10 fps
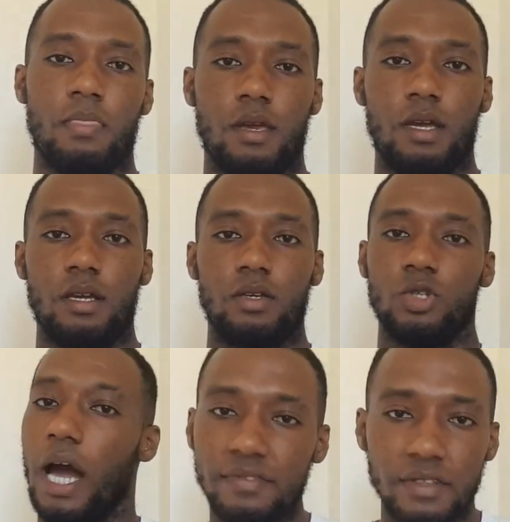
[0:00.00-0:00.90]
Yeah?
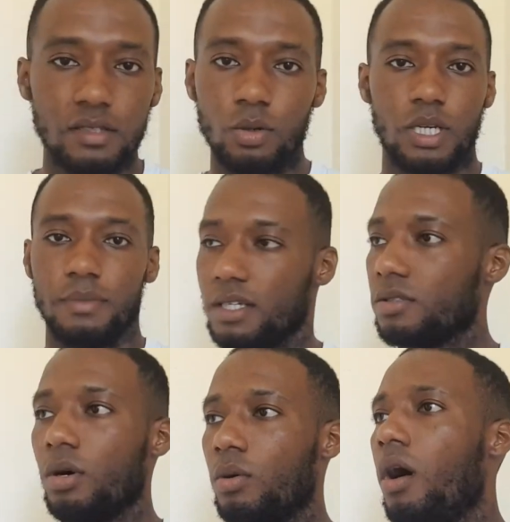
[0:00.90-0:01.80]
You have to deal with them. There's
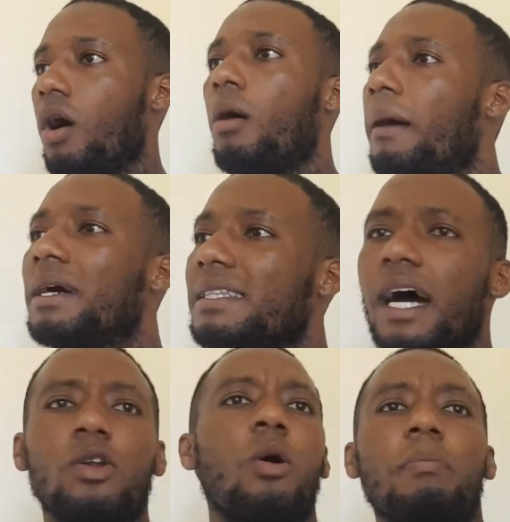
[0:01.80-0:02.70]
no, oh, mum and
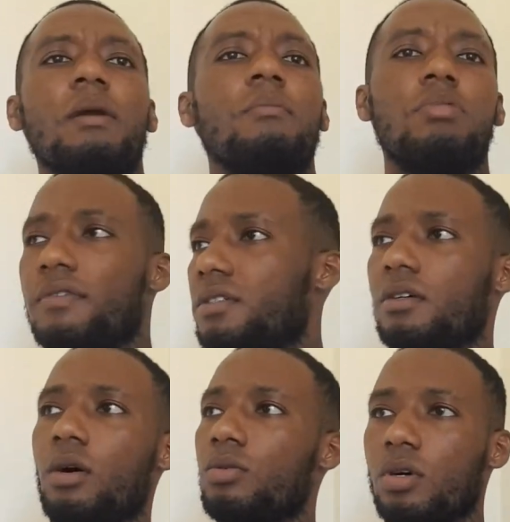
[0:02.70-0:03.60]
dad or big brother to
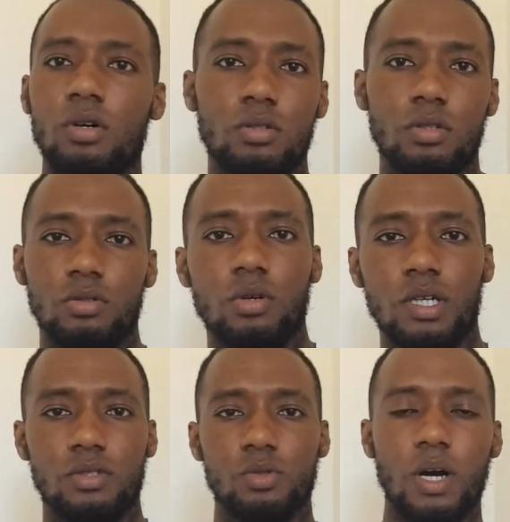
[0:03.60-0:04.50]
go knock on the door
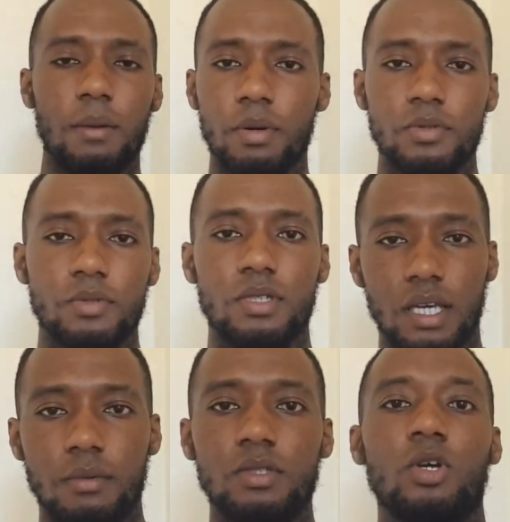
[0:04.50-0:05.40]
and sort out problems with your
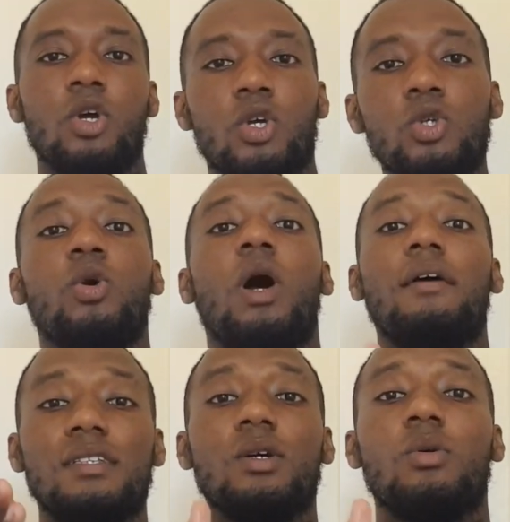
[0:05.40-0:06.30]
neighbors. You have
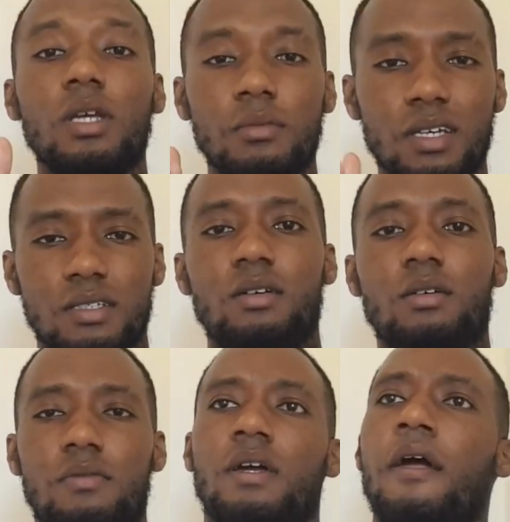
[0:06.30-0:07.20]
to deal with them yourself
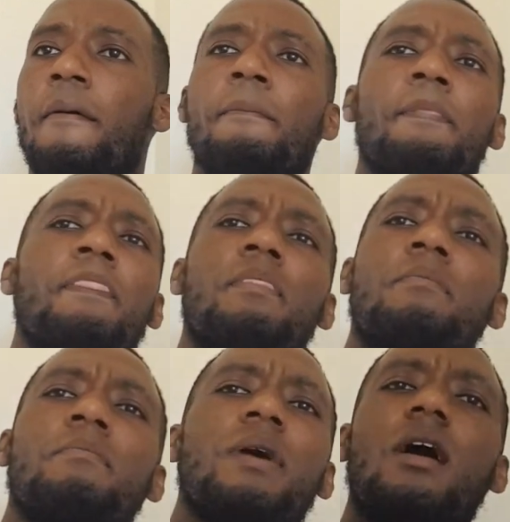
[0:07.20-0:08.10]

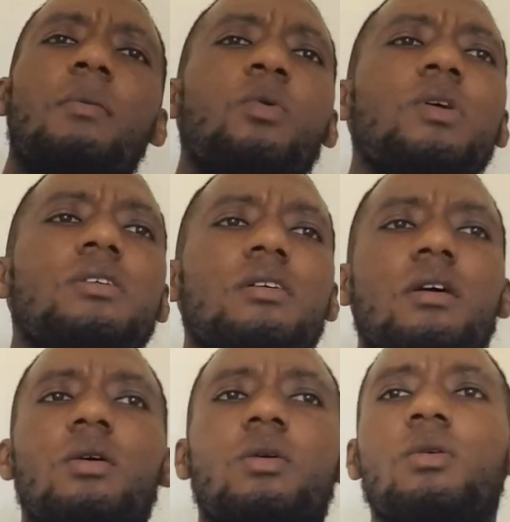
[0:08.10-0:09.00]
a couple weeks
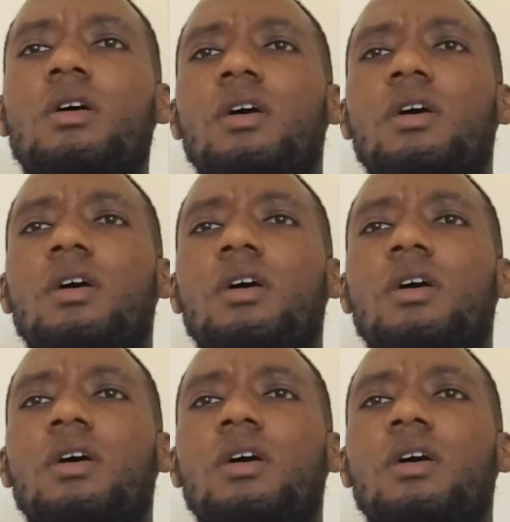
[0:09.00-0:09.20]
ago,